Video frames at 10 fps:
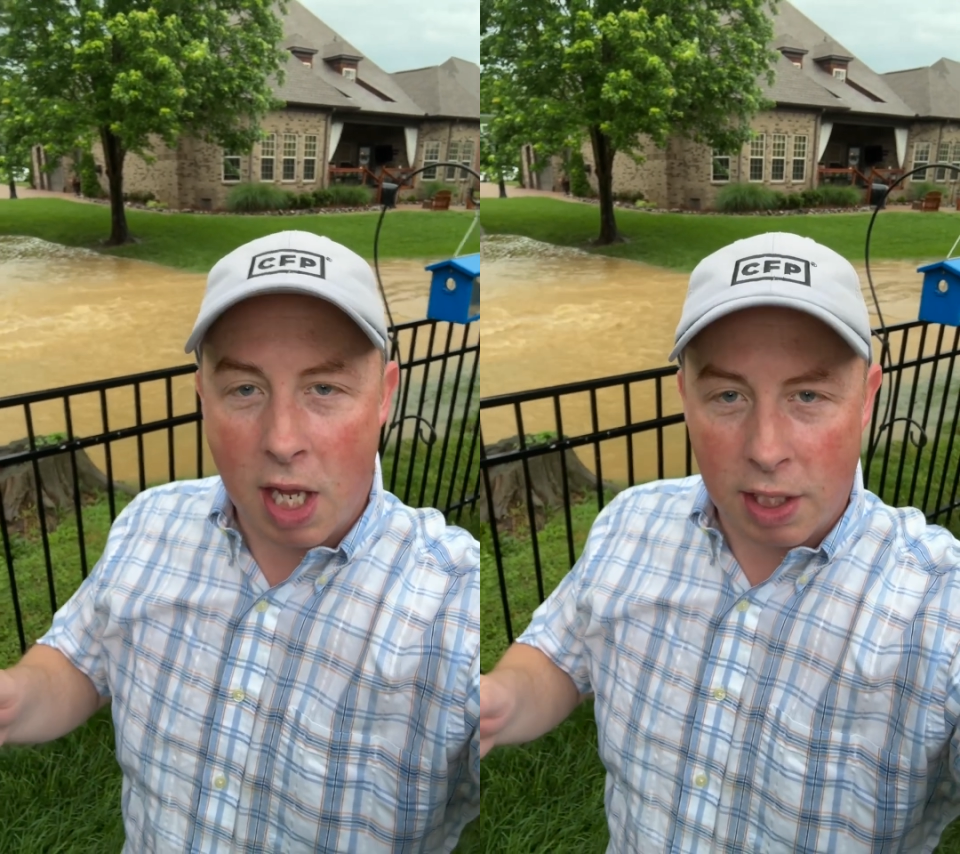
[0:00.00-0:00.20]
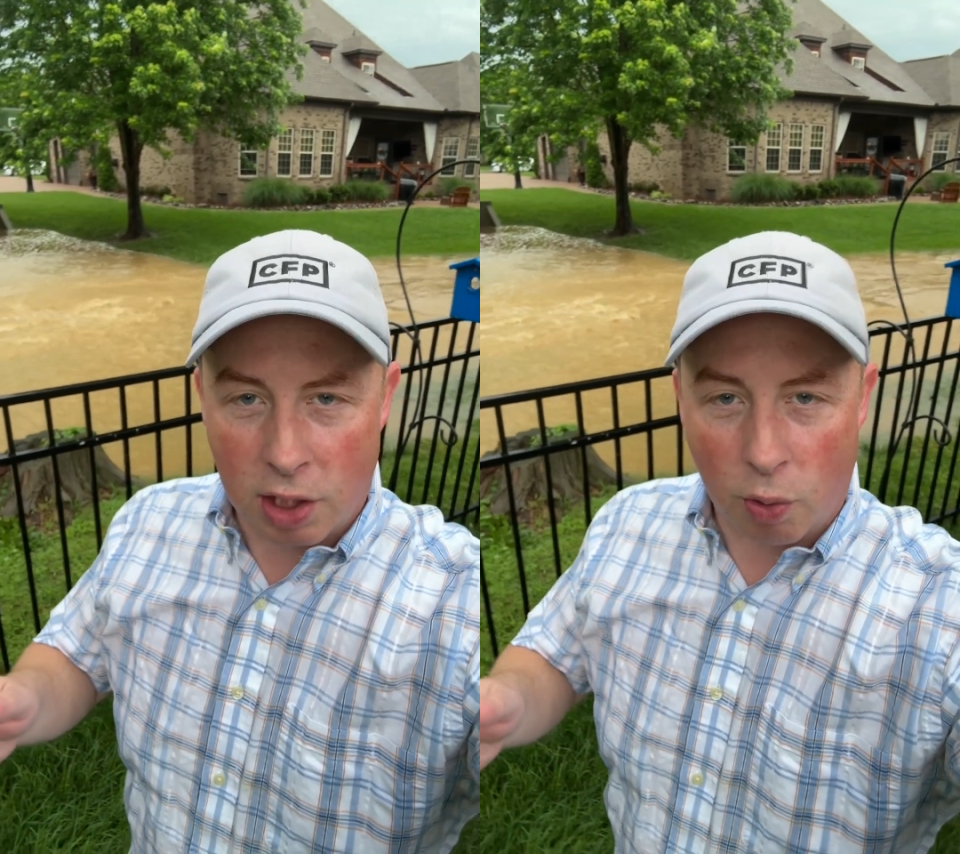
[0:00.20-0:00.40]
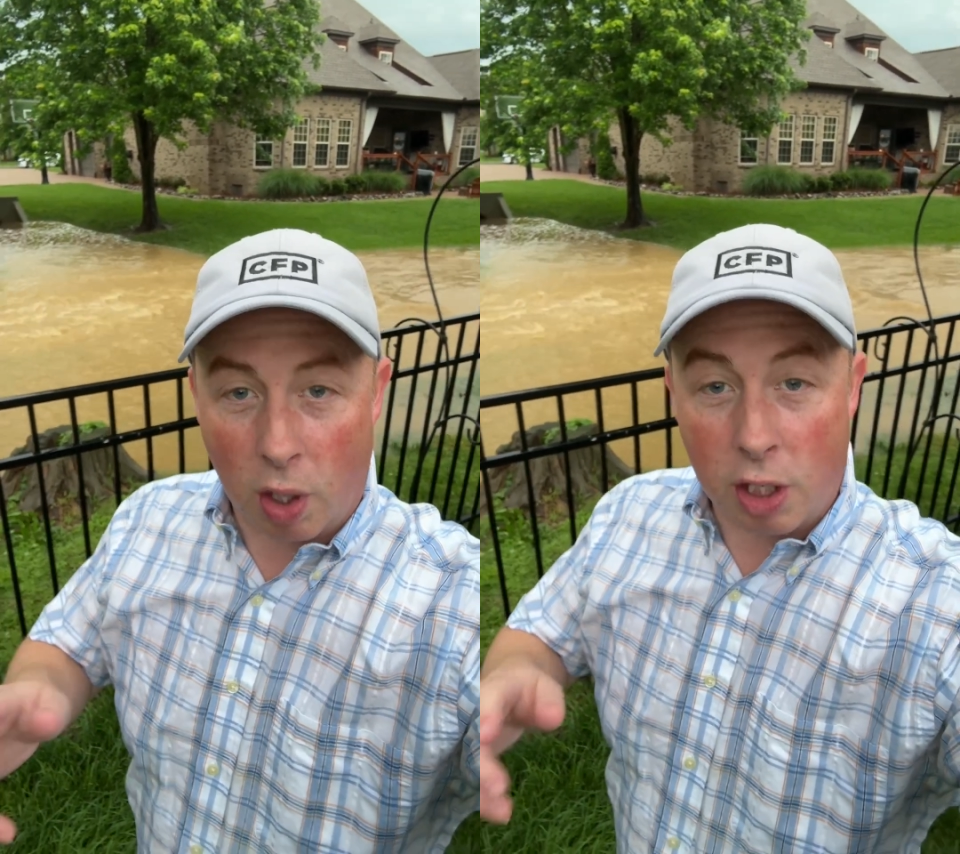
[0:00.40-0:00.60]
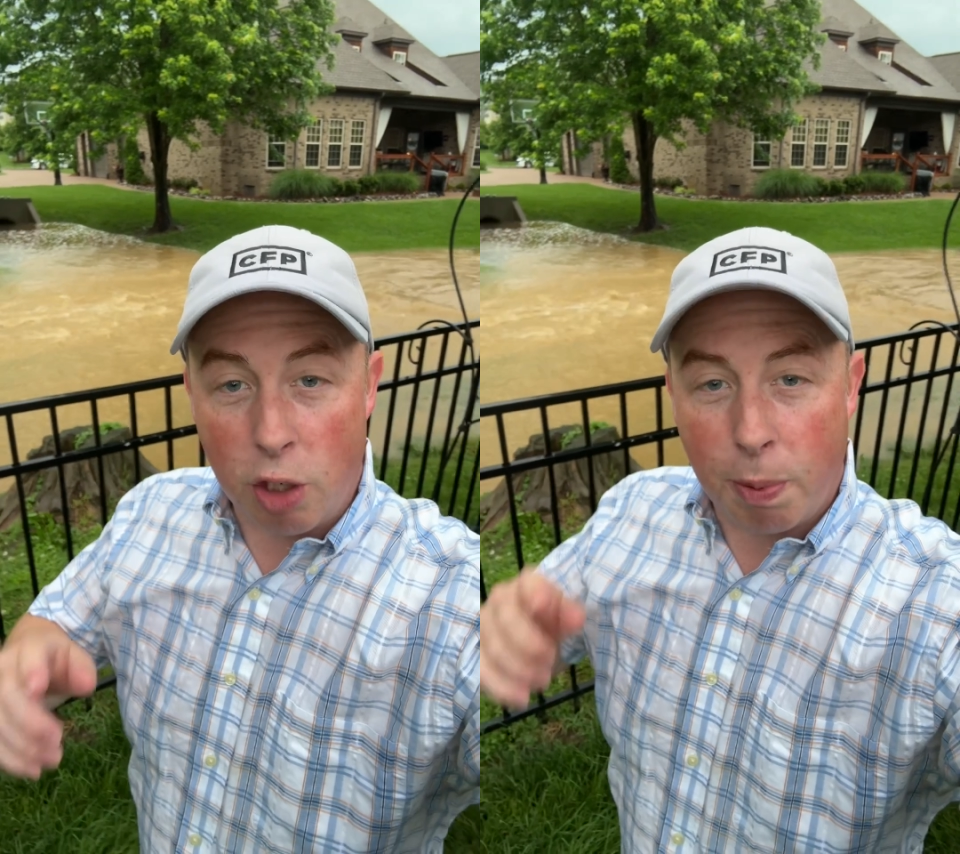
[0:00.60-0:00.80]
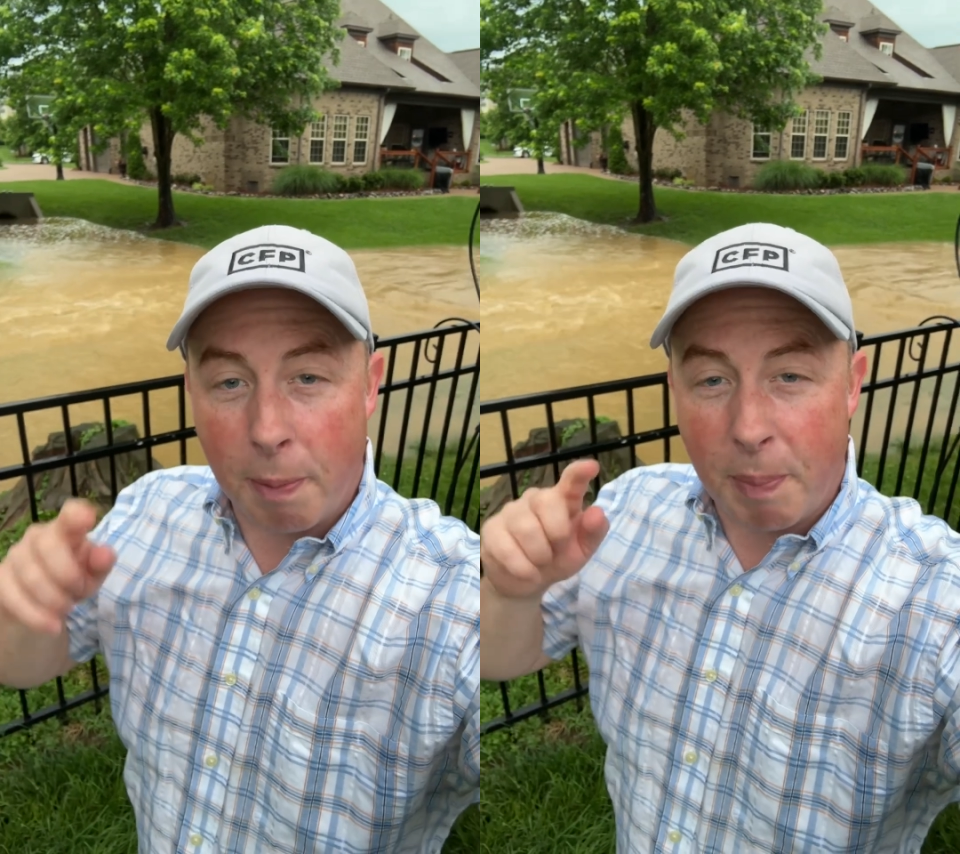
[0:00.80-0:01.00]
So are you
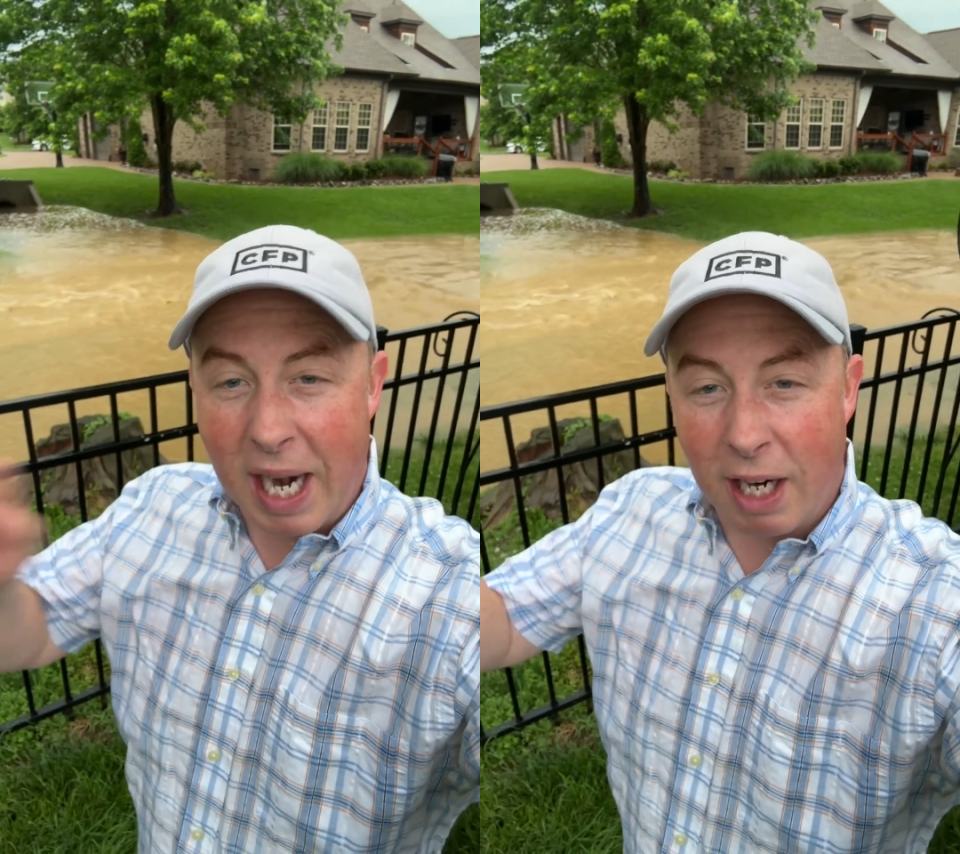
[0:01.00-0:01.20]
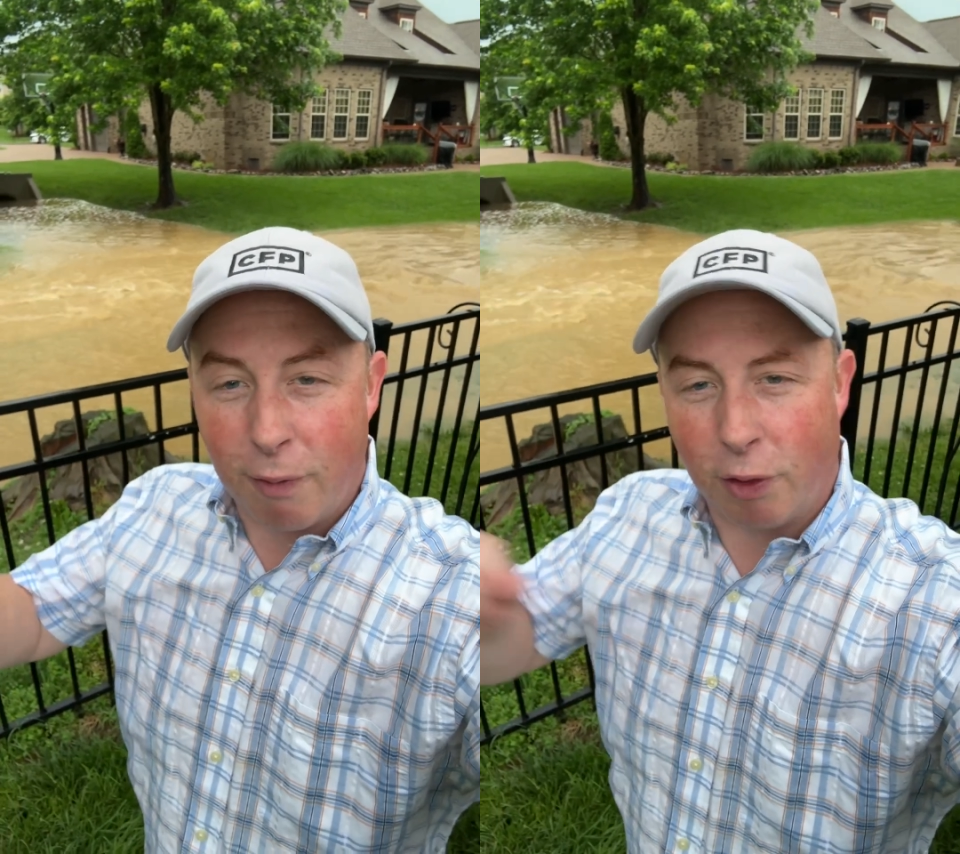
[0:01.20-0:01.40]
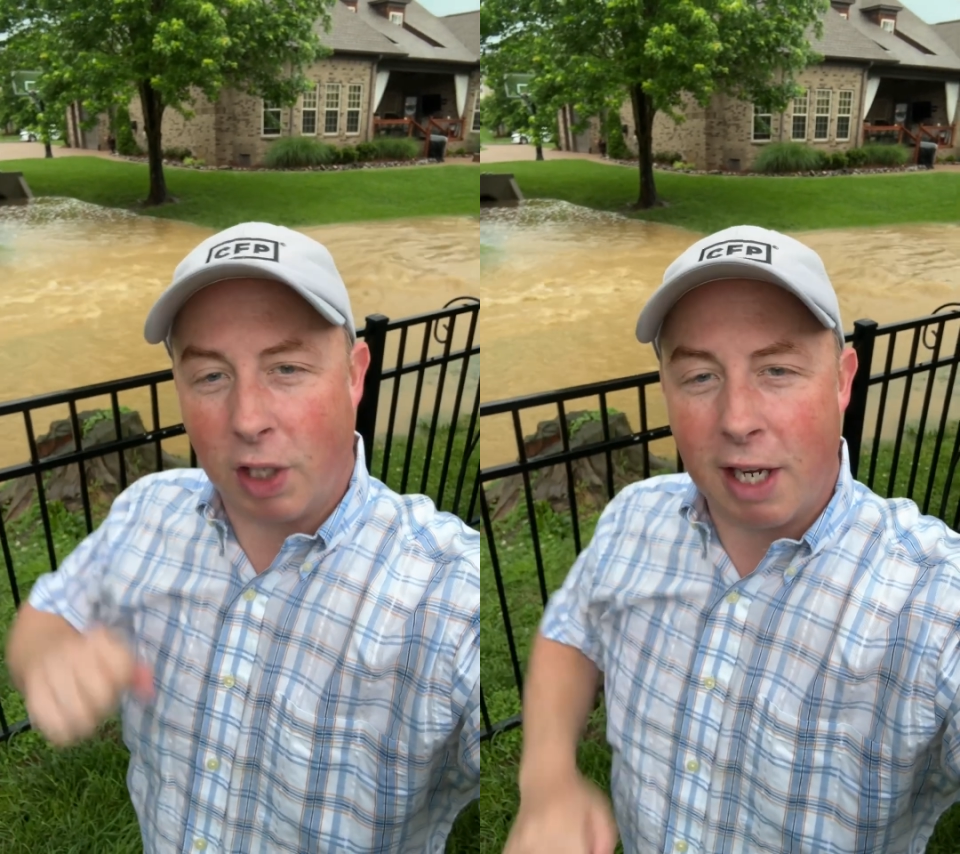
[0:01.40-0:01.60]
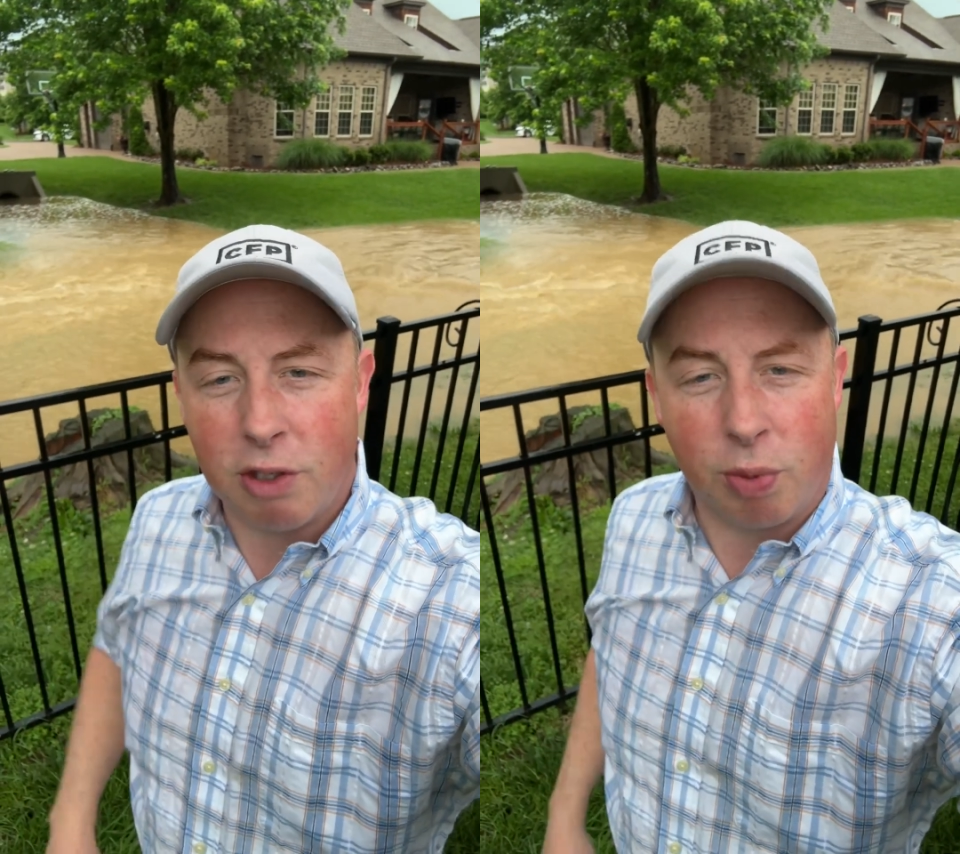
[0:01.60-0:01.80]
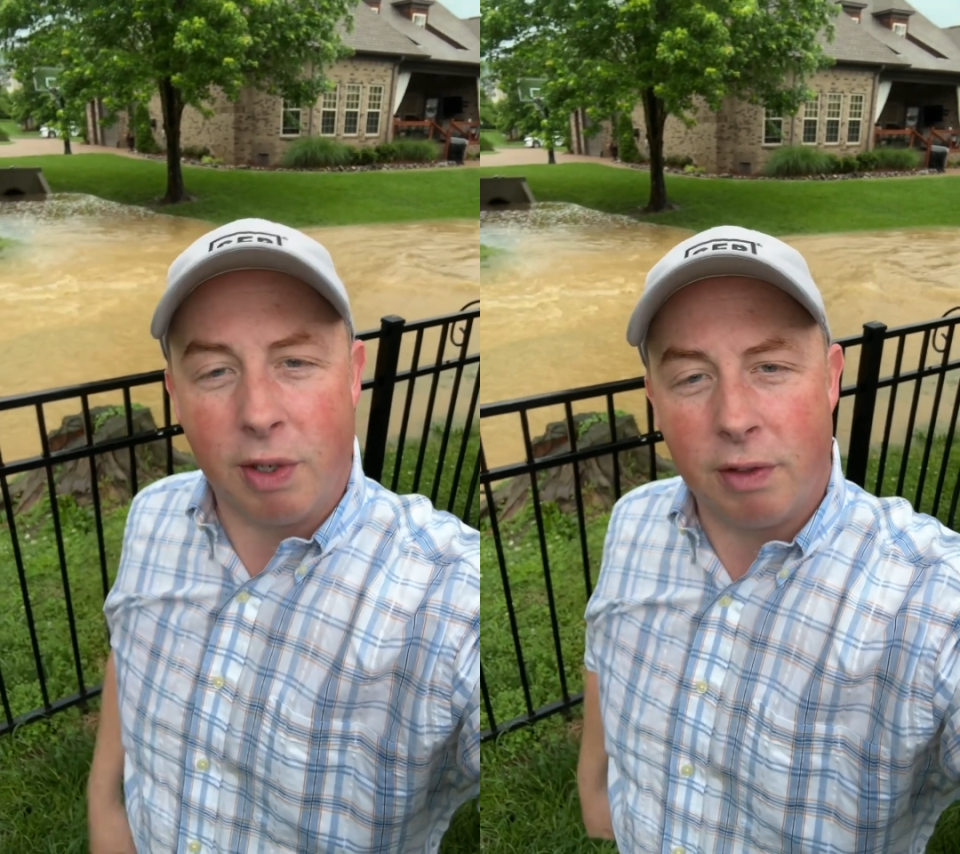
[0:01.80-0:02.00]
prepared for life's
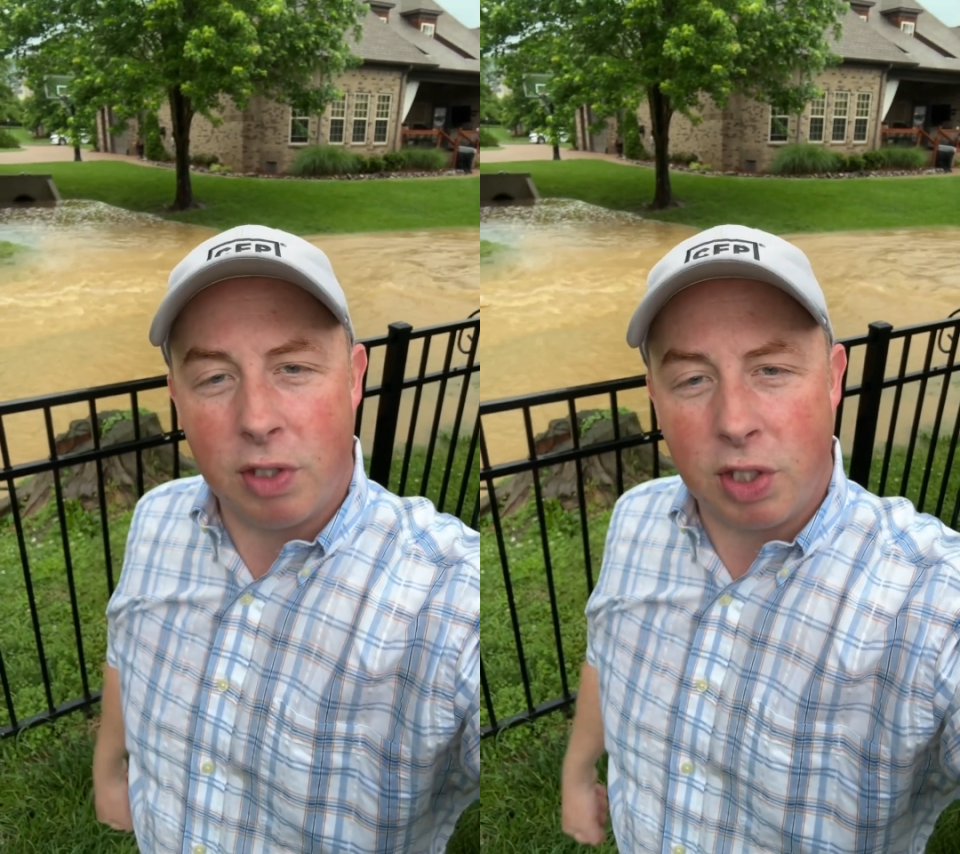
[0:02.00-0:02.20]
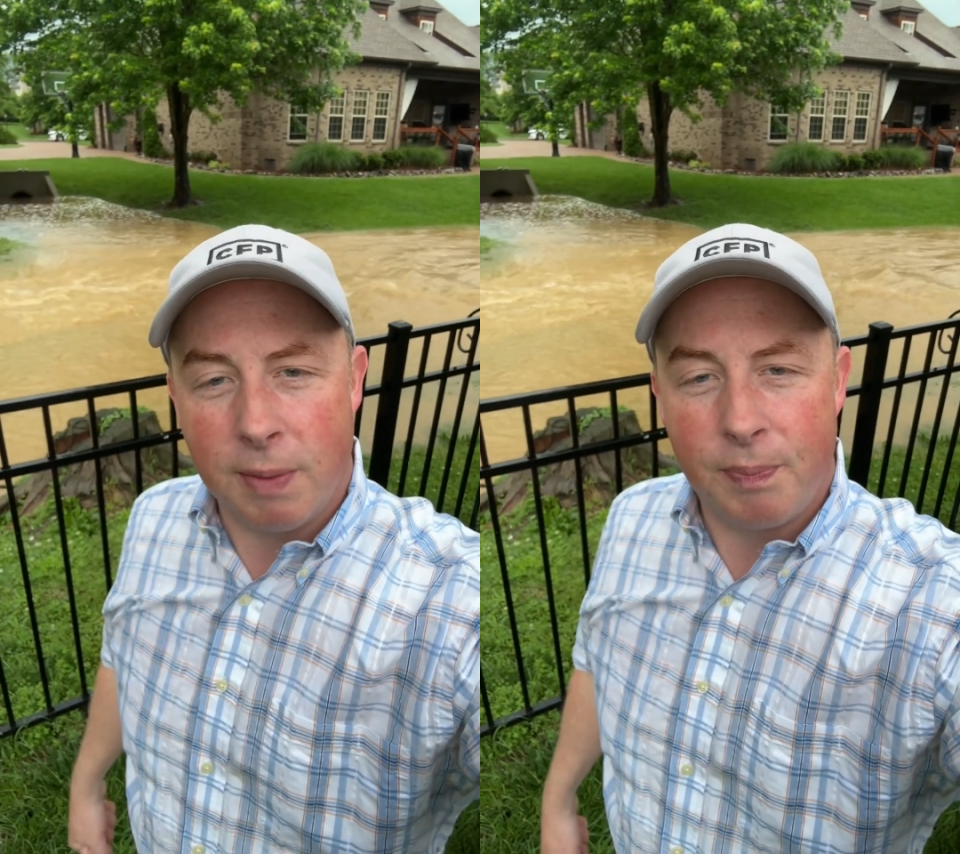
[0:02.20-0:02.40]
rivers?